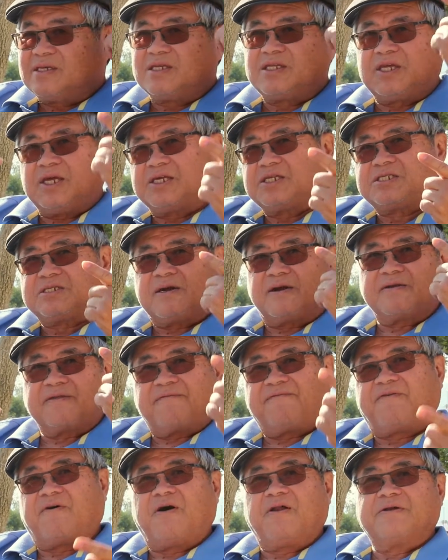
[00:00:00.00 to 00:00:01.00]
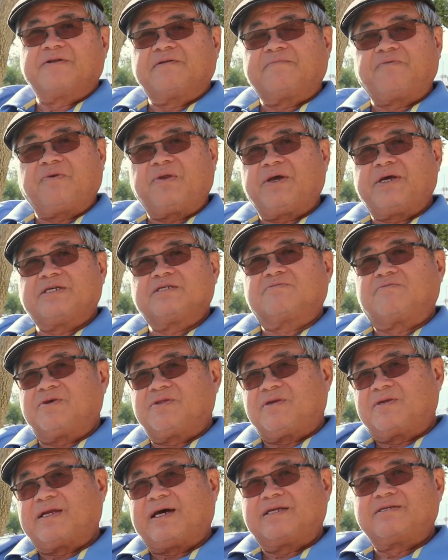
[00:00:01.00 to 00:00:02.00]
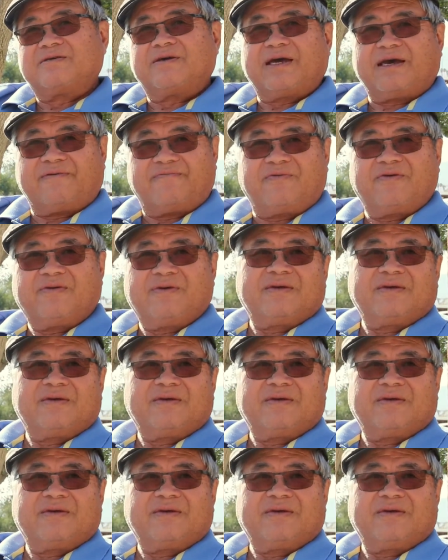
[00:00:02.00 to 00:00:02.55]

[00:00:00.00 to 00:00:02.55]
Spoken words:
things start to fall into place, whether or not you have